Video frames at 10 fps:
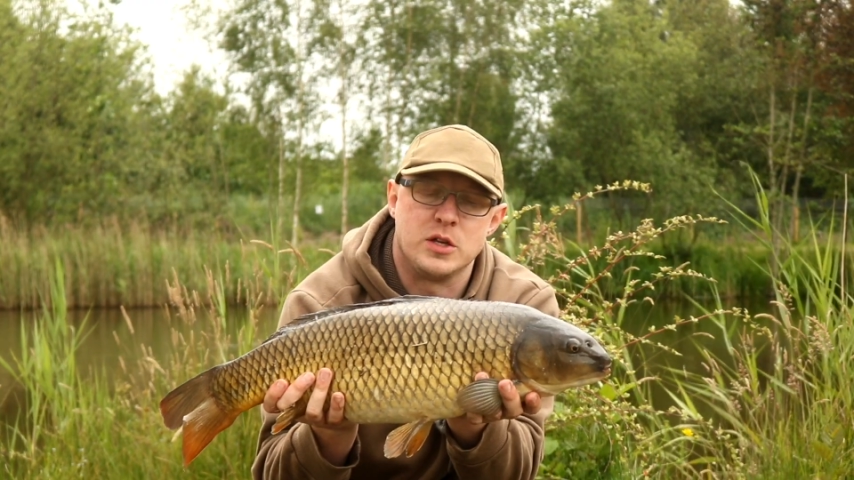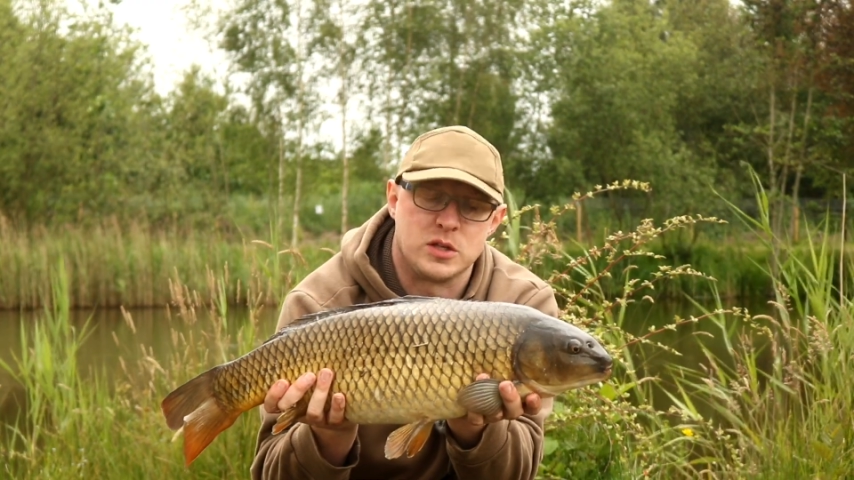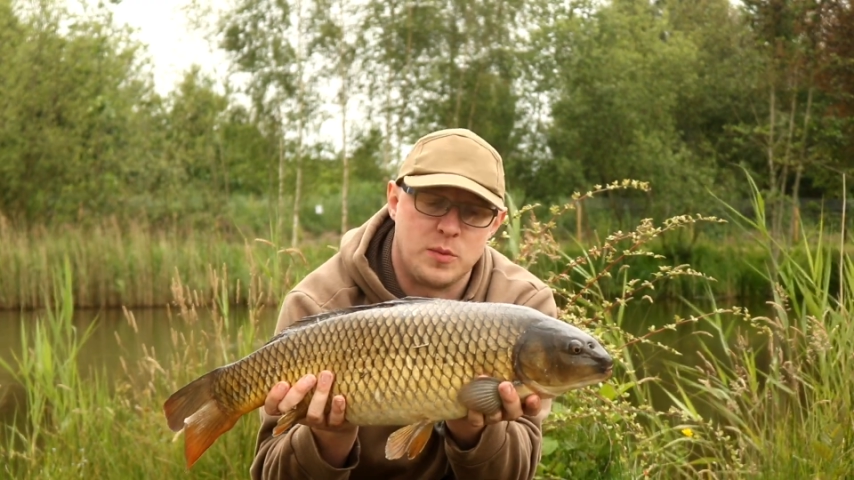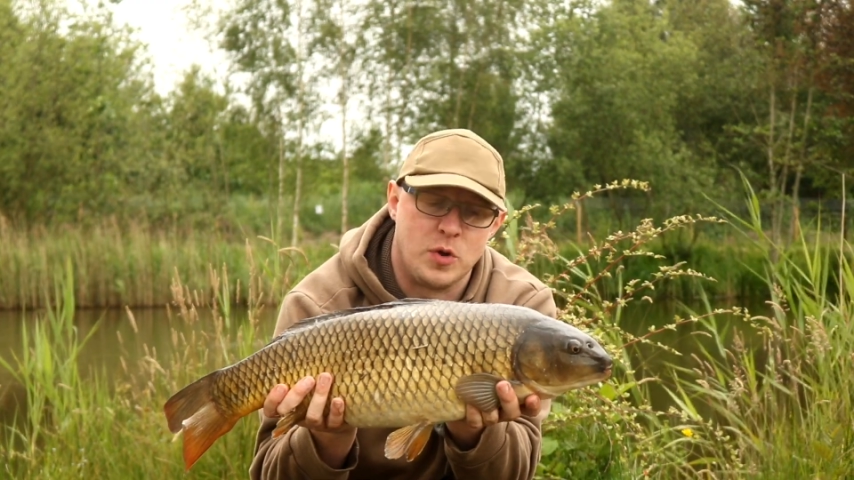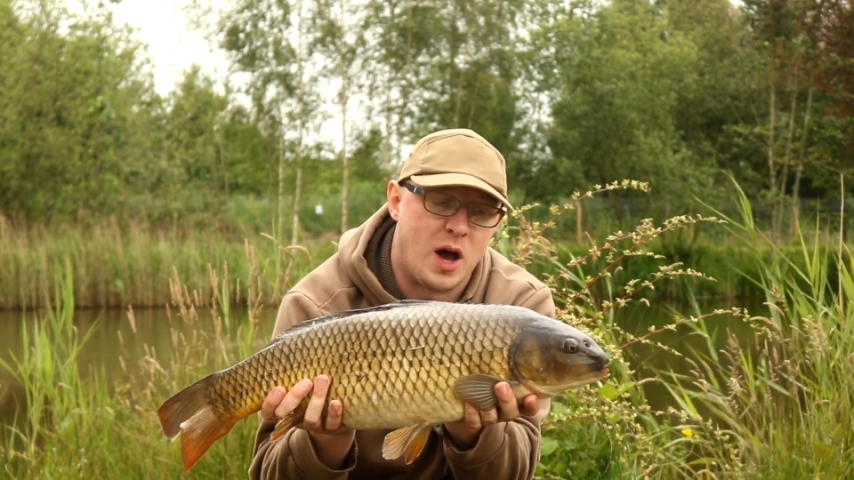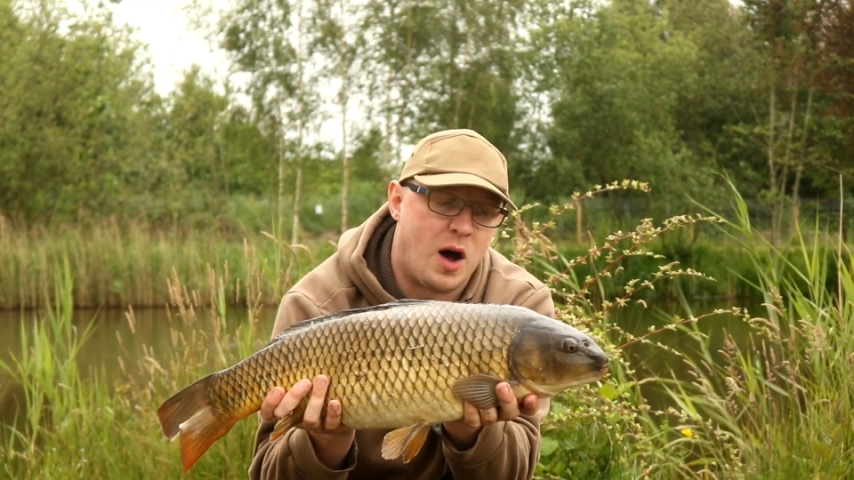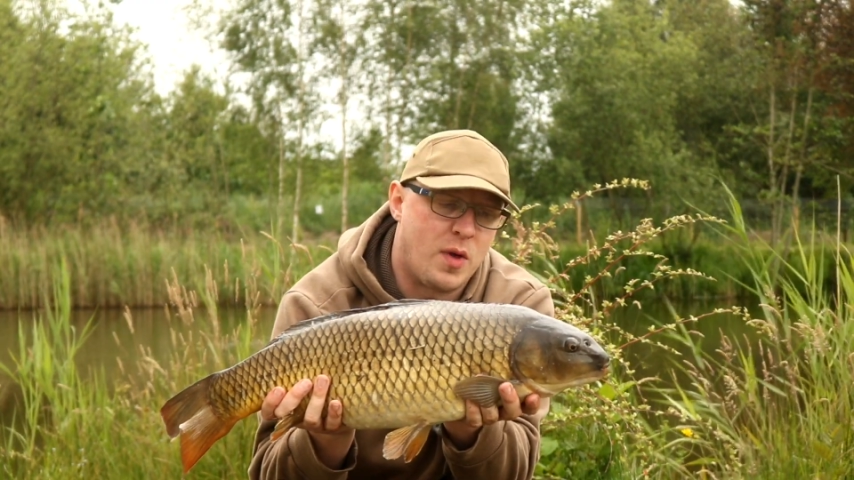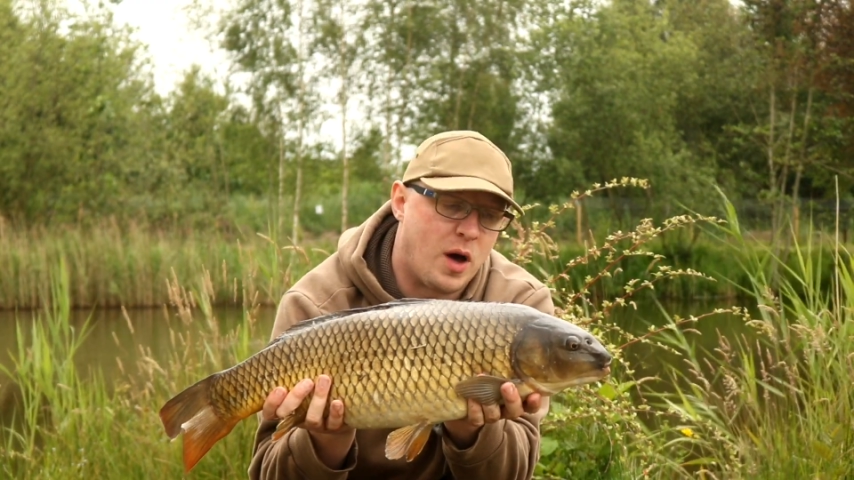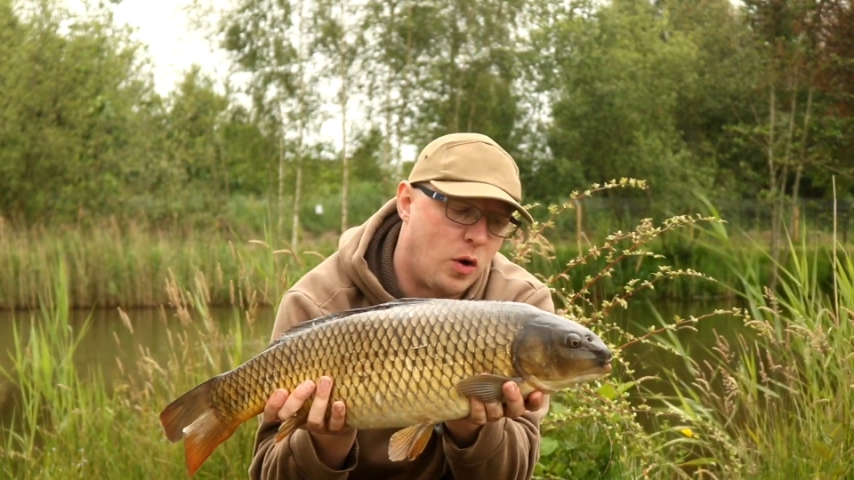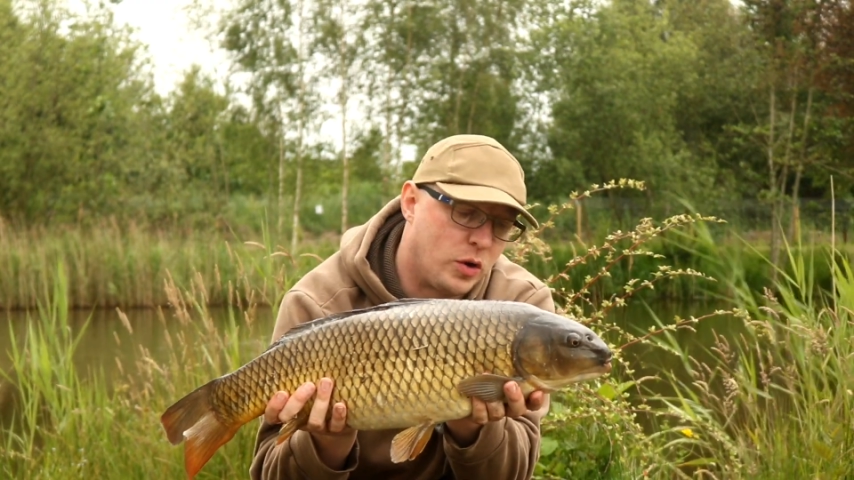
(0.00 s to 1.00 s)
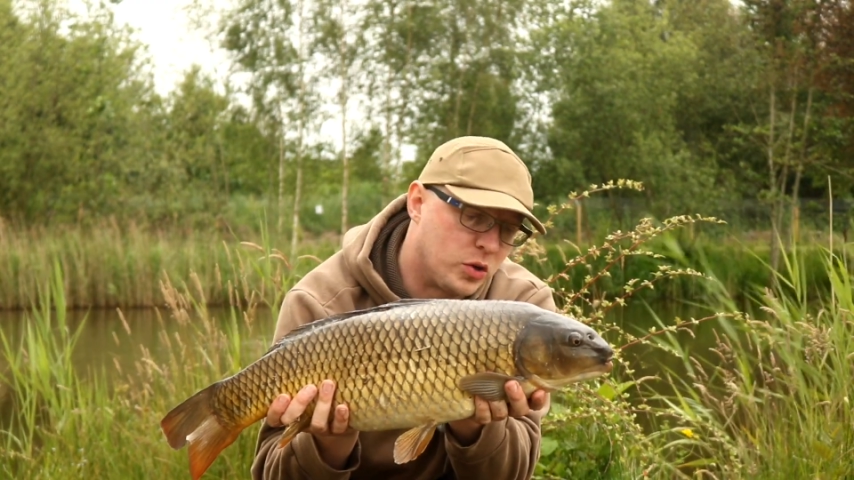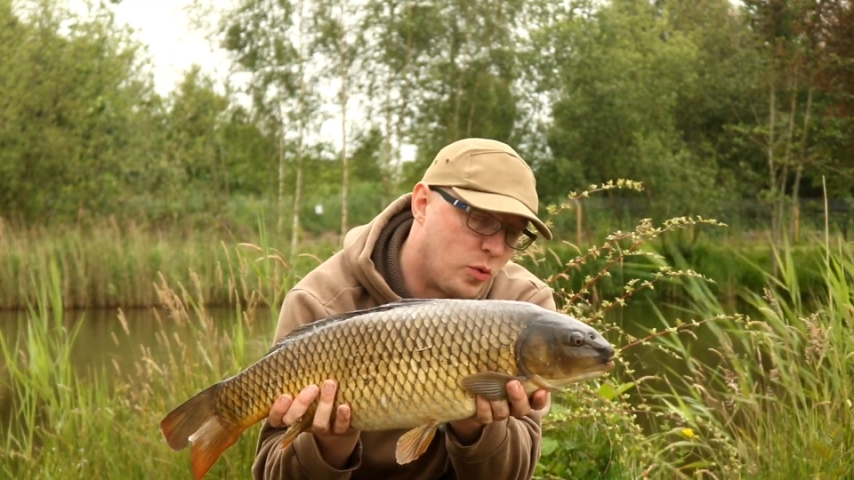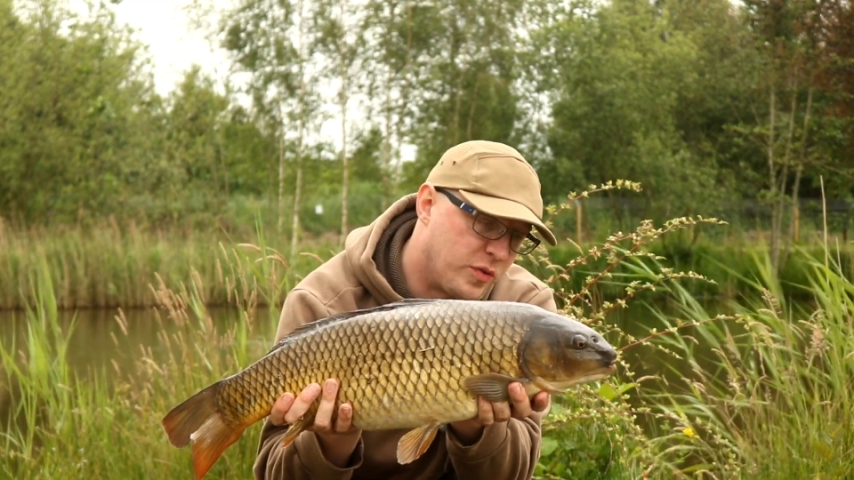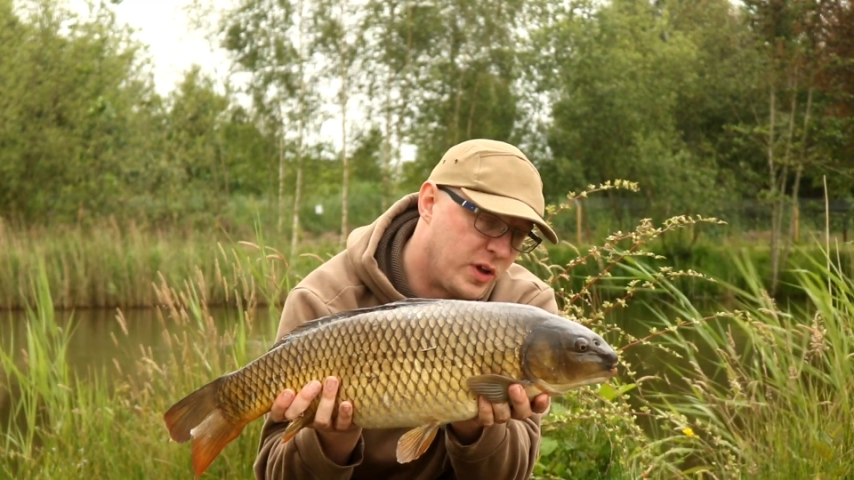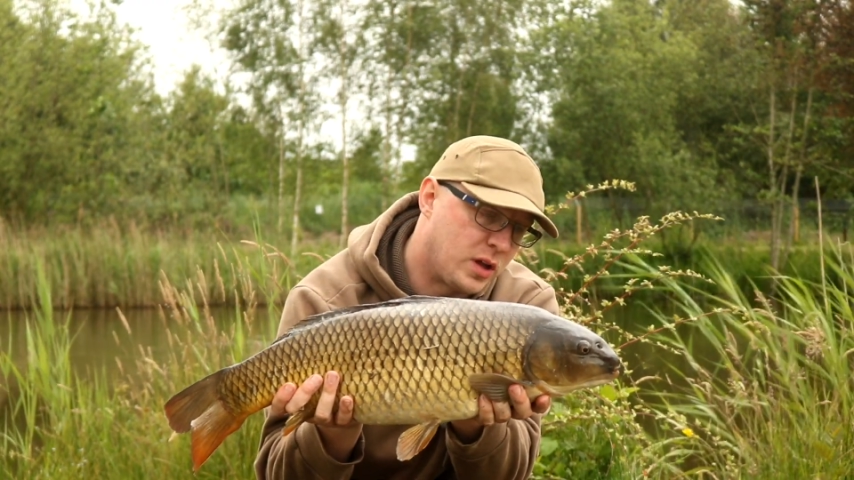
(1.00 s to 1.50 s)
and it weren't out that long, I
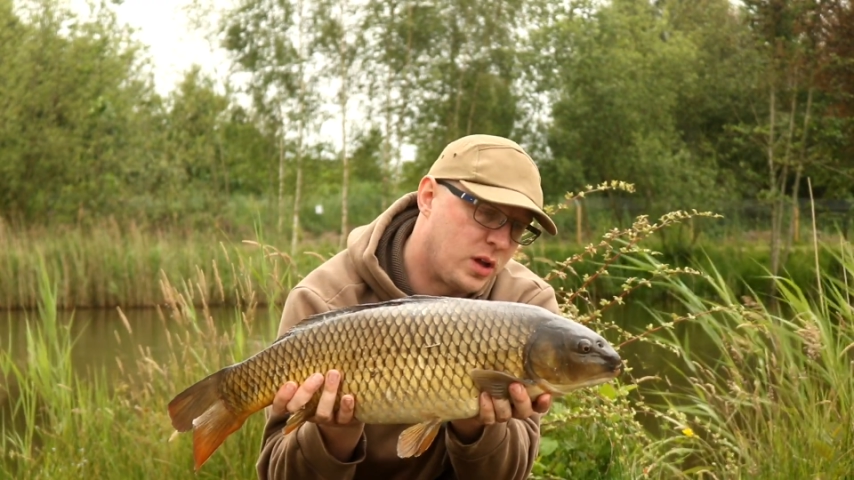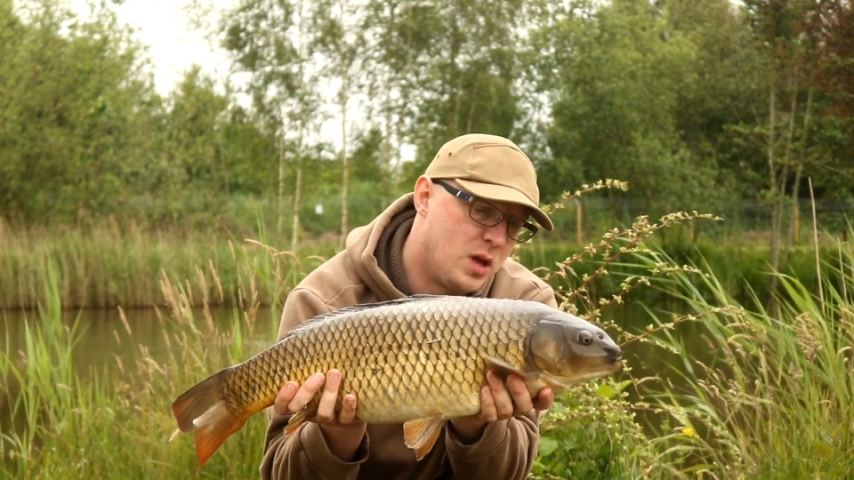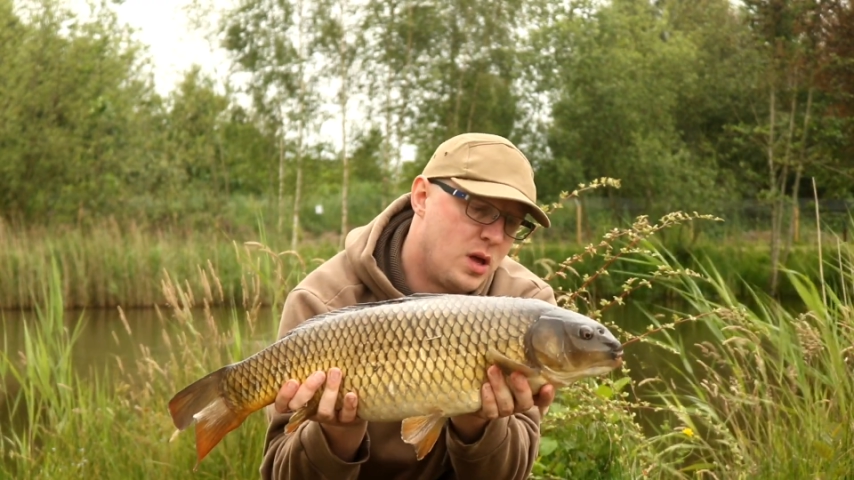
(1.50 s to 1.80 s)
don't think.